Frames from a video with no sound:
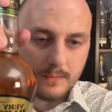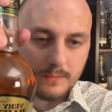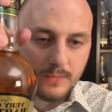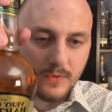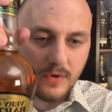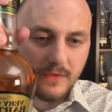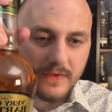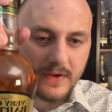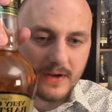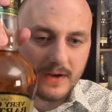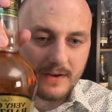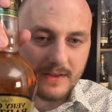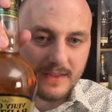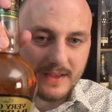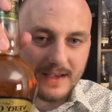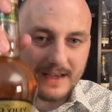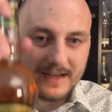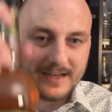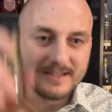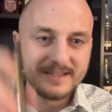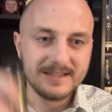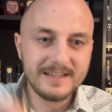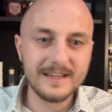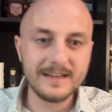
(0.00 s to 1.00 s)
Moving on to the
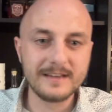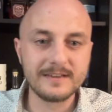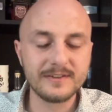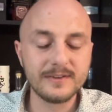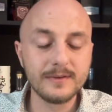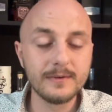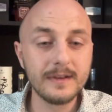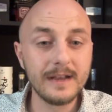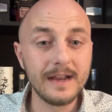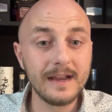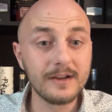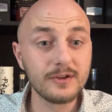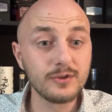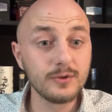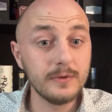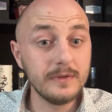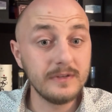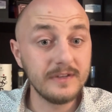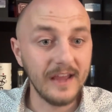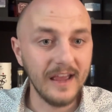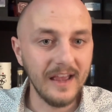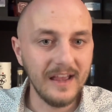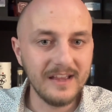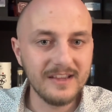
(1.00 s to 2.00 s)
86, you can
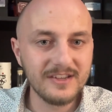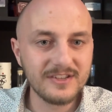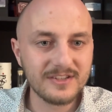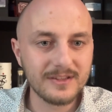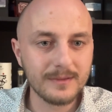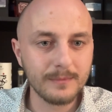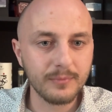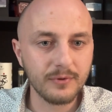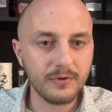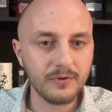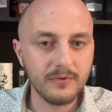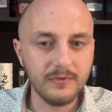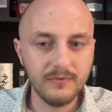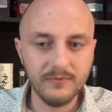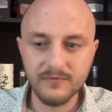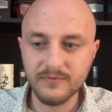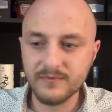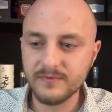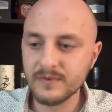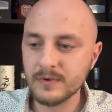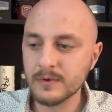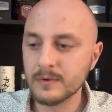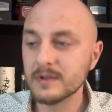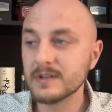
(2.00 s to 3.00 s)
actually taste the proof.
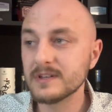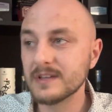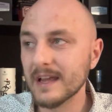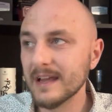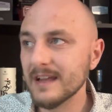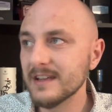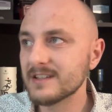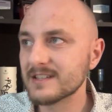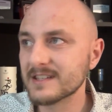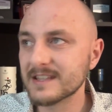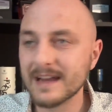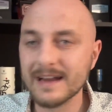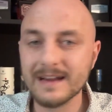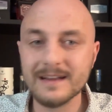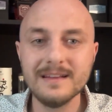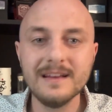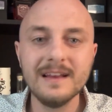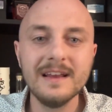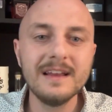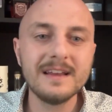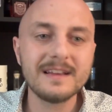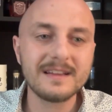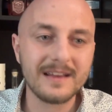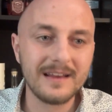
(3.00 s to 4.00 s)
You can taste that
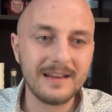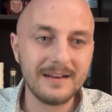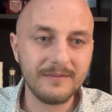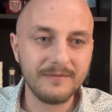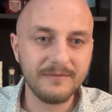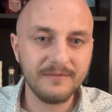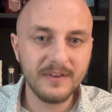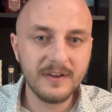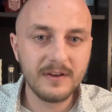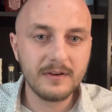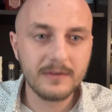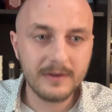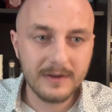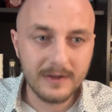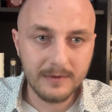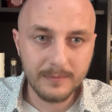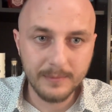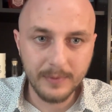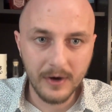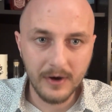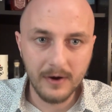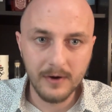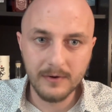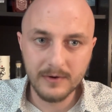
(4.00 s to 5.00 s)
kind of fingernail
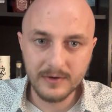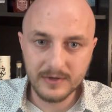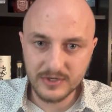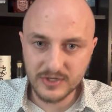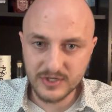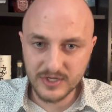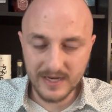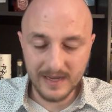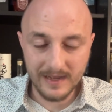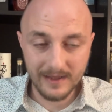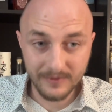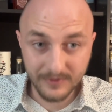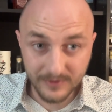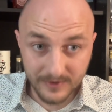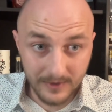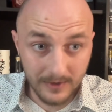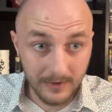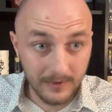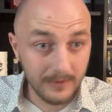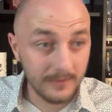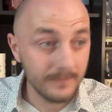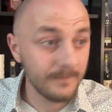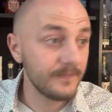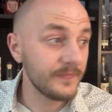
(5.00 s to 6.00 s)
polish,
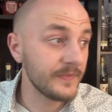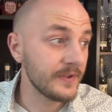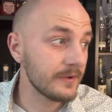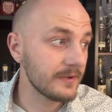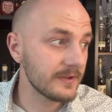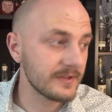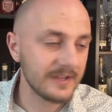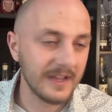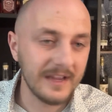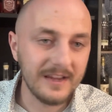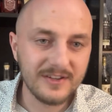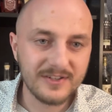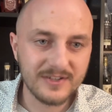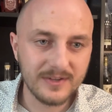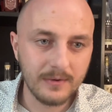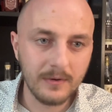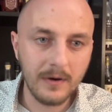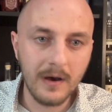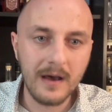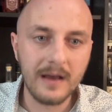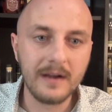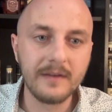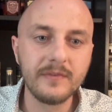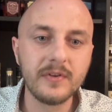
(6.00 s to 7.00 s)
ethanol. You can taste a
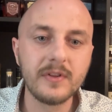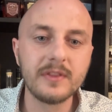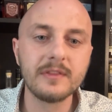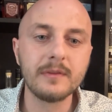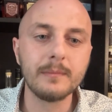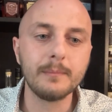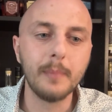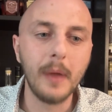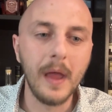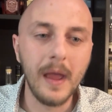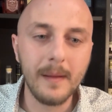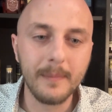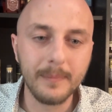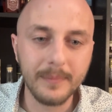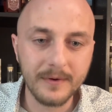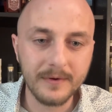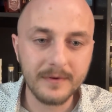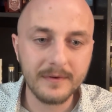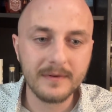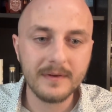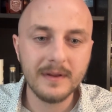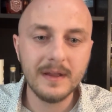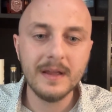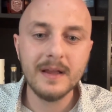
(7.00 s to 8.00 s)
lot of it, the
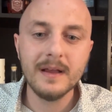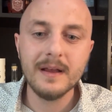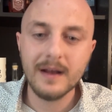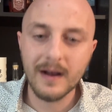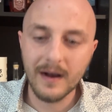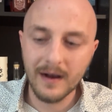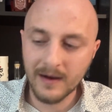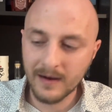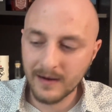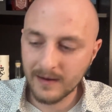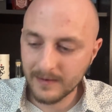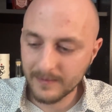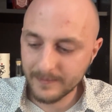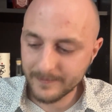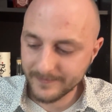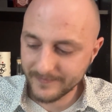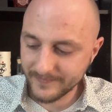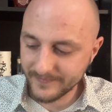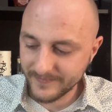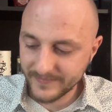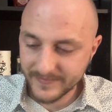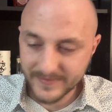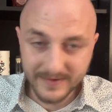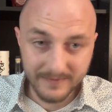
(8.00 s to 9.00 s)
pepper.
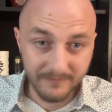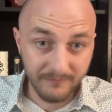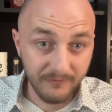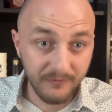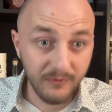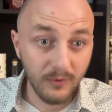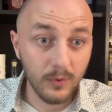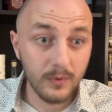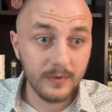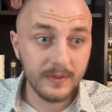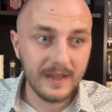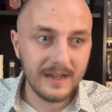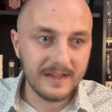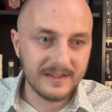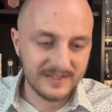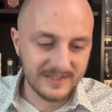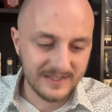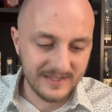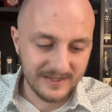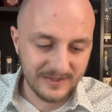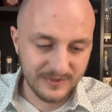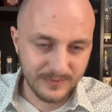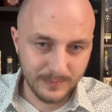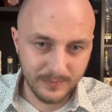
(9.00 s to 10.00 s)
For that
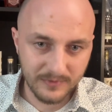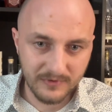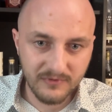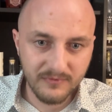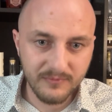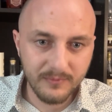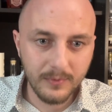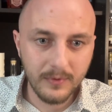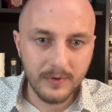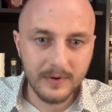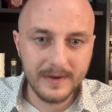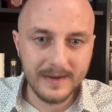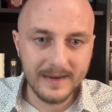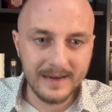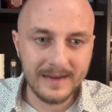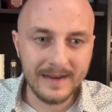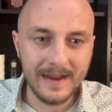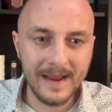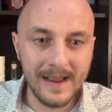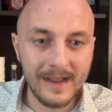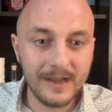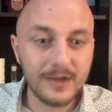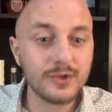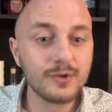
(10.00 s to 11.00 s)
6 proof point, it
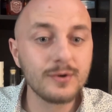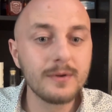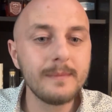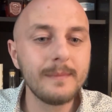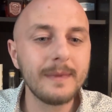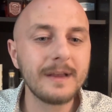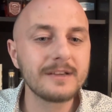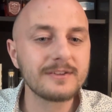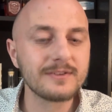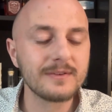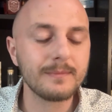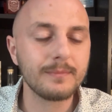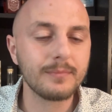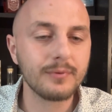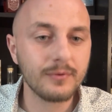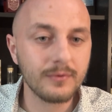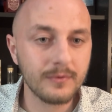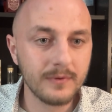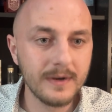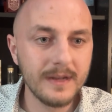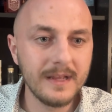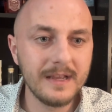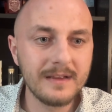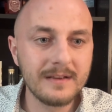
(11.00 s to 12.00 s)
actually makes a
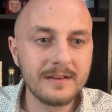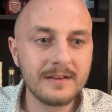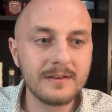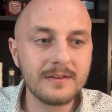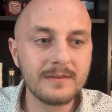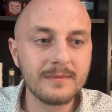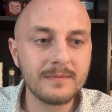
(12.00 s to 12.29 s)
pretty